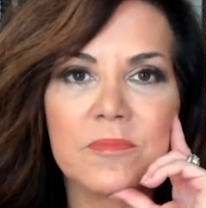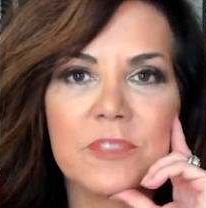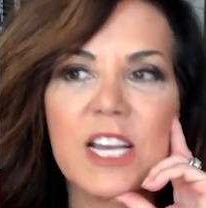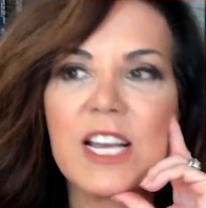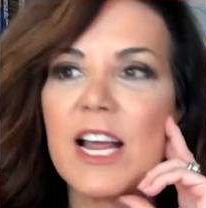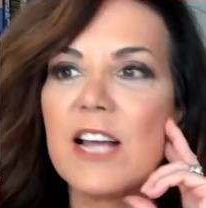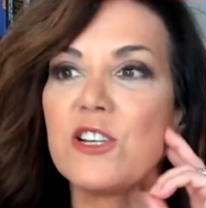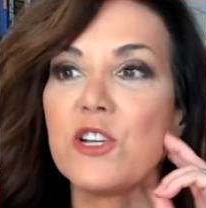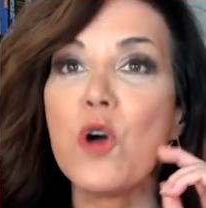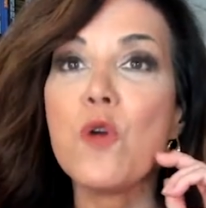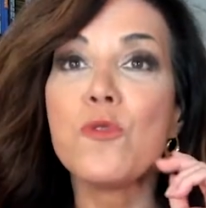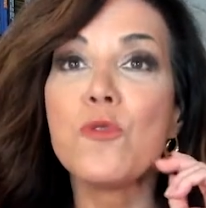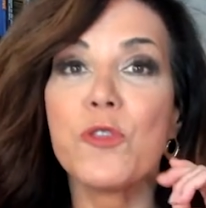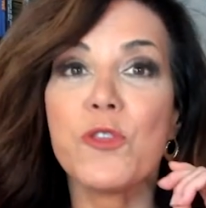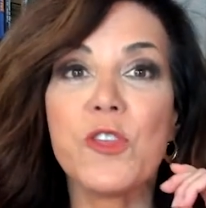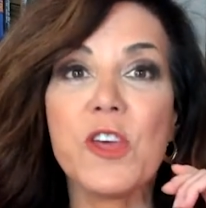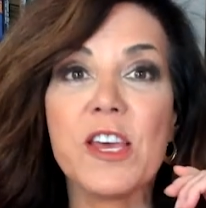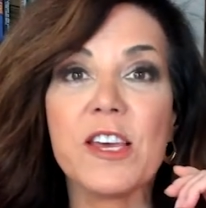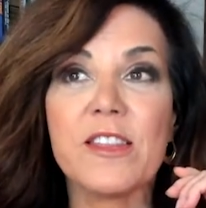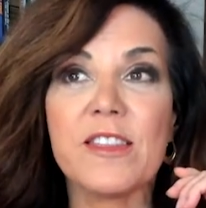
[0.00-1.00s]
And I don't
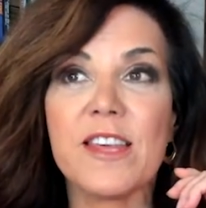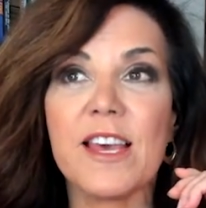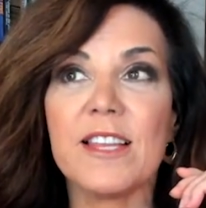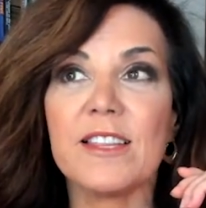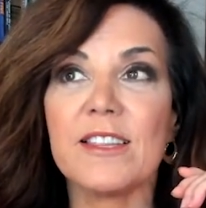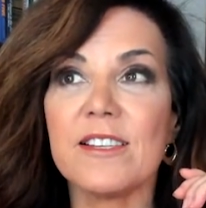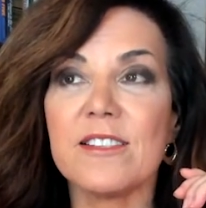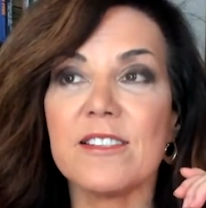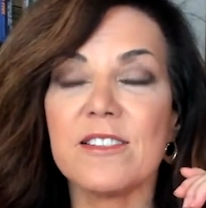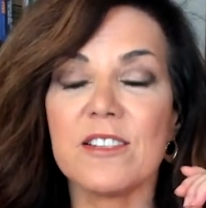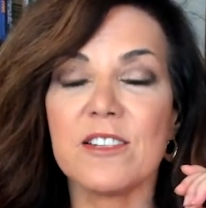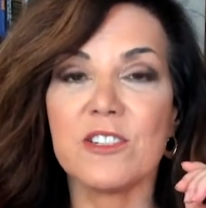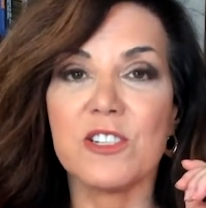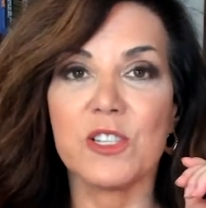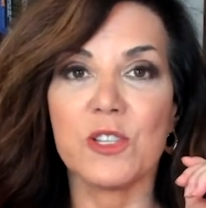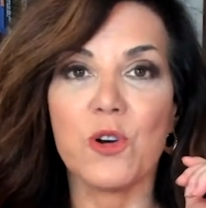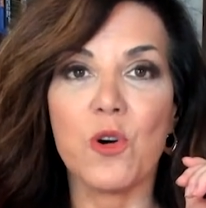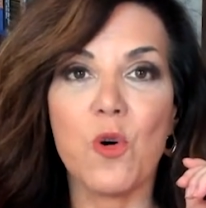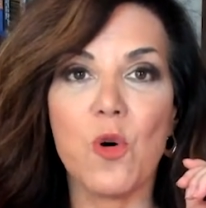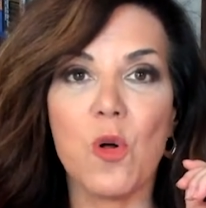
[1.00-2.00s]
think they listened to
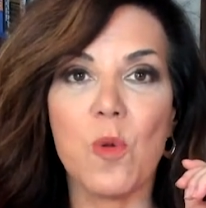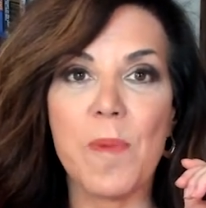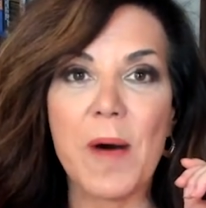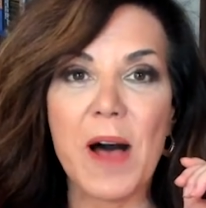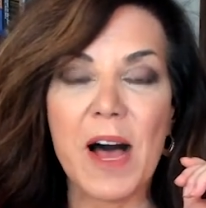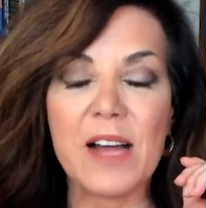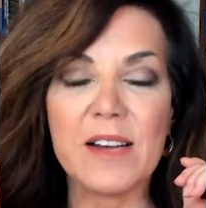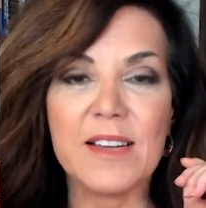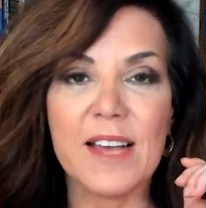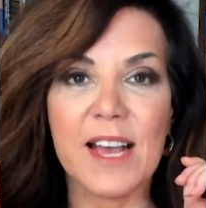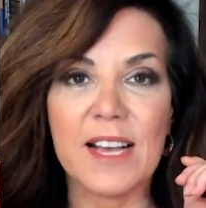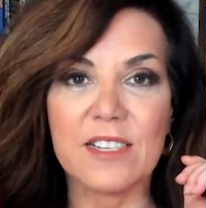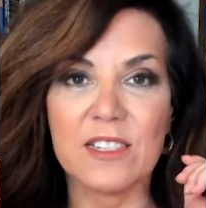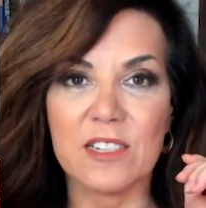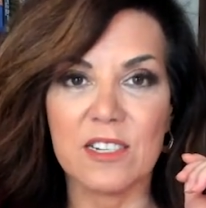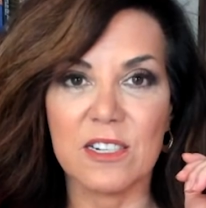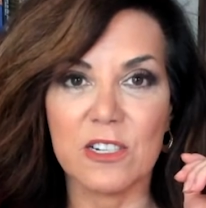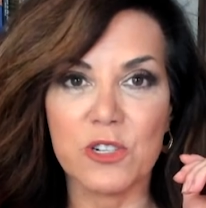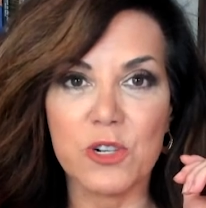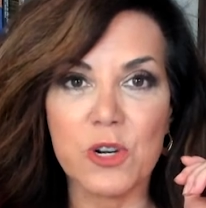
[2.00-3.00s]
the whole podcast
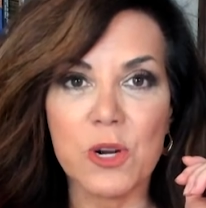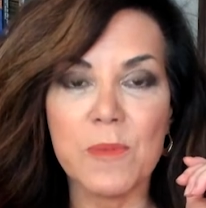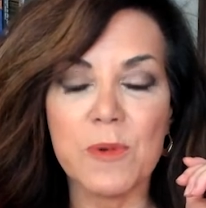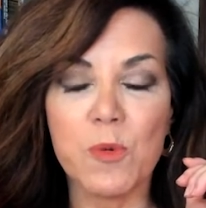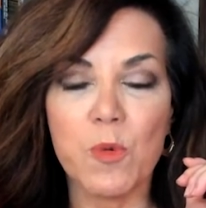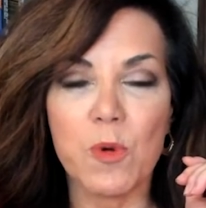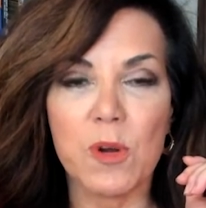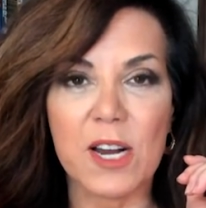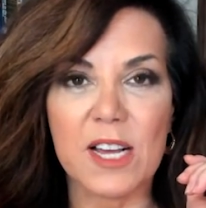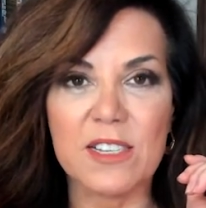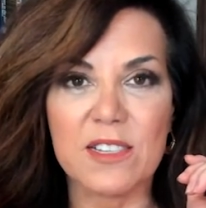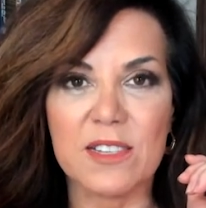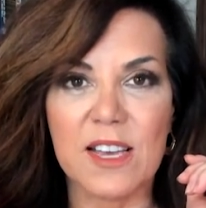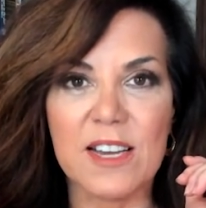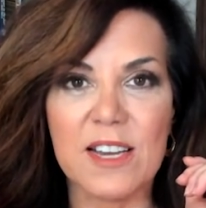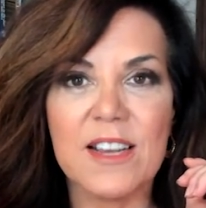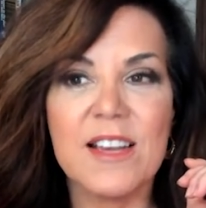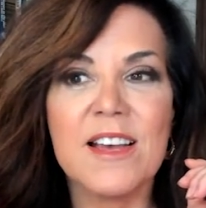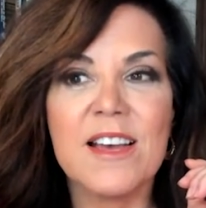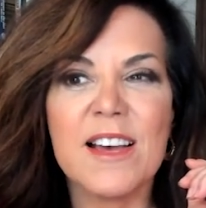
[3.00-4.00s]
to determine what I
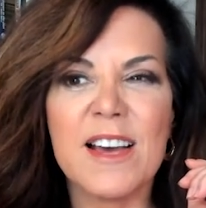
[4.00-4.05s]
said.